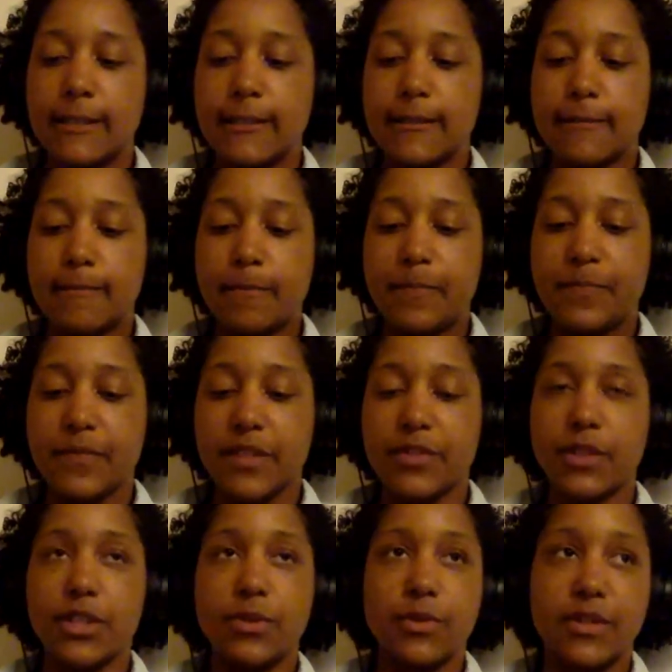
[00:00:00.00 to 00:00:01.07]

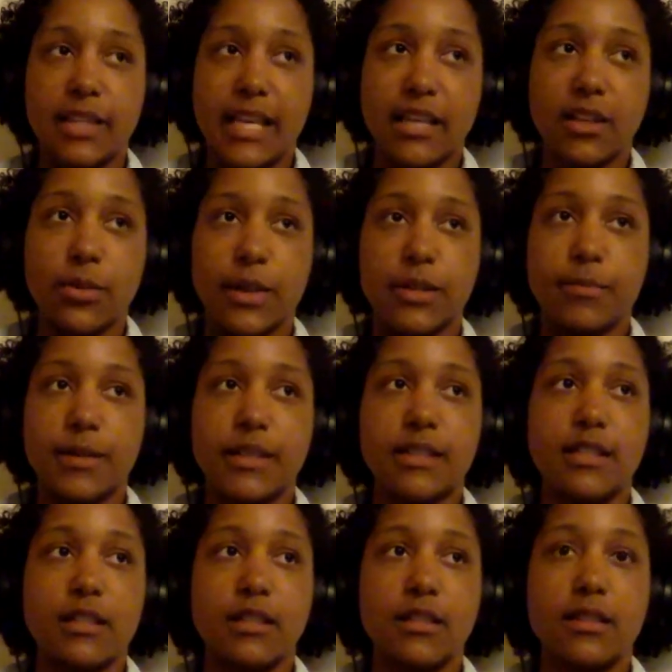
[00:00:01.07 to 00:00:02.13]
So I use that quite a
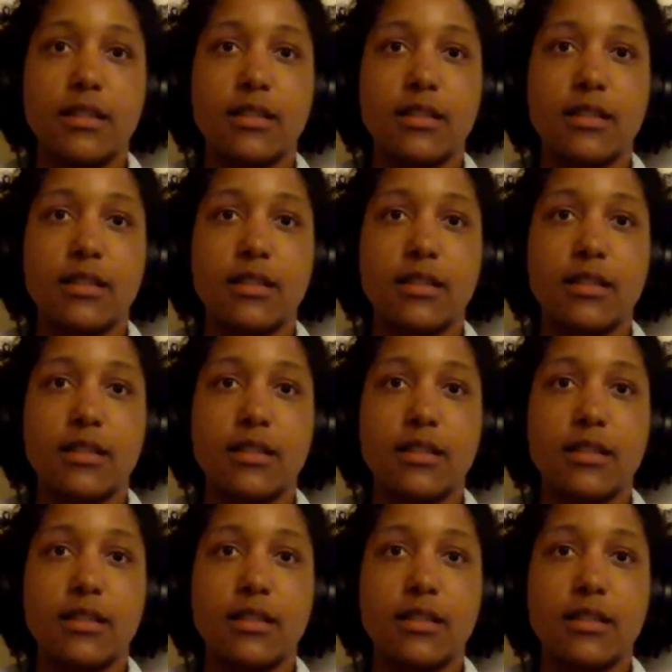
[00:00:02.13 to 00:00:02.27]
bit.